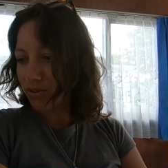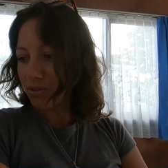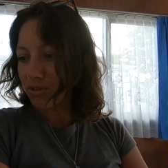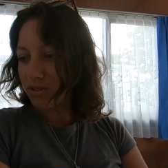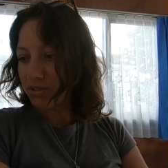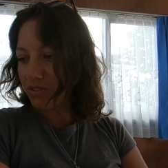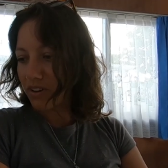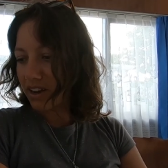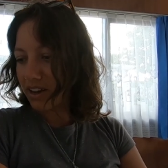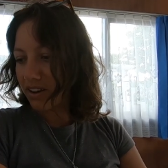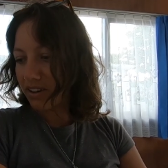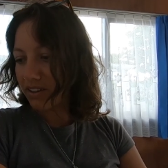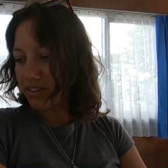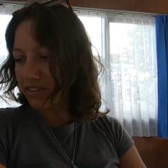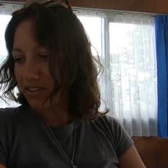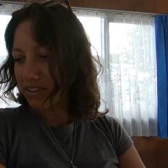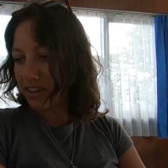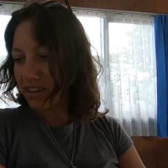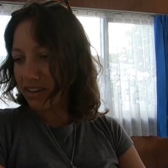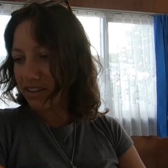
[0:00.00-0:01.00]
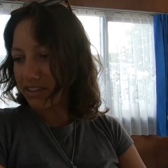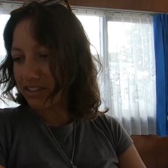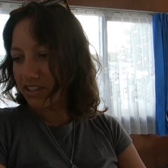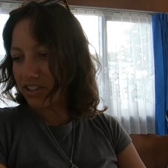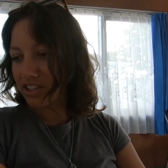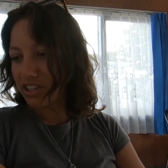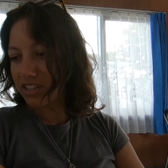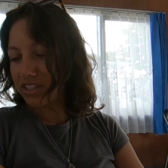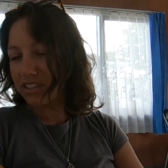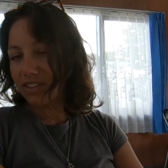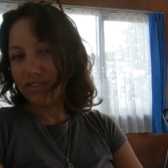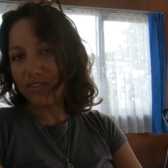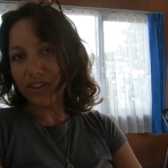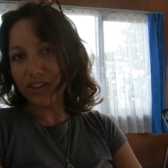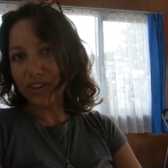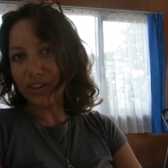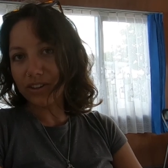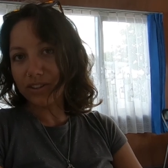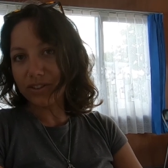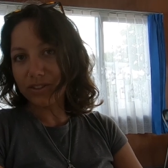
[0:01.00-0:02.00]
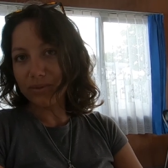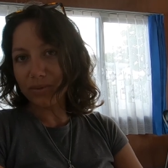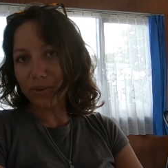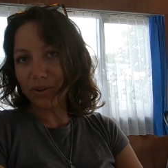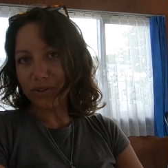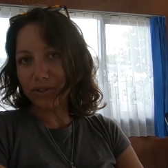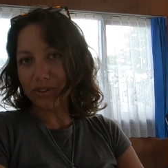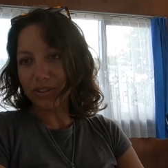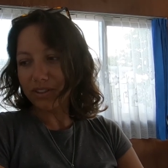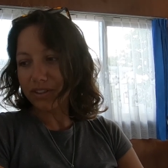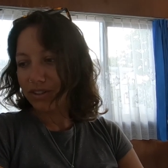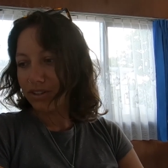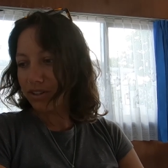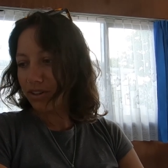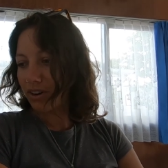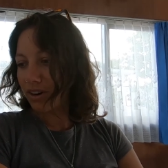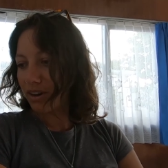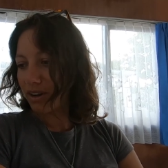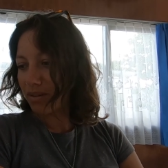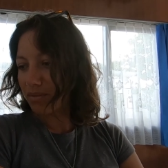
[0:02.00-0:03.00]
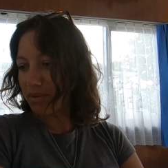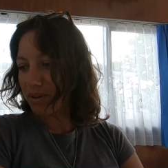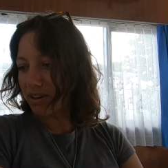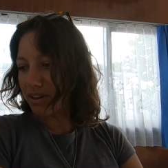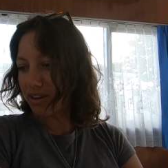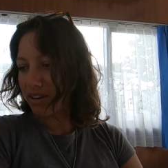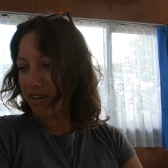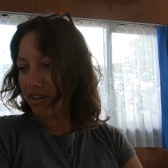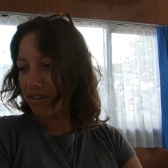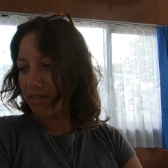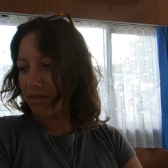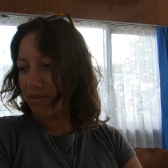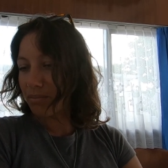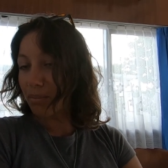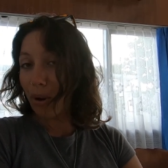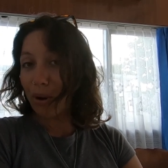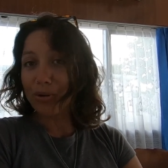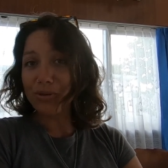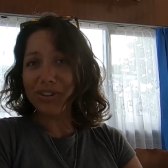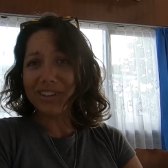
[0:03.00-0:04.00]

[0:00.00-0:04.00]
All of our uh, suggested videos to watch on Instagram are boat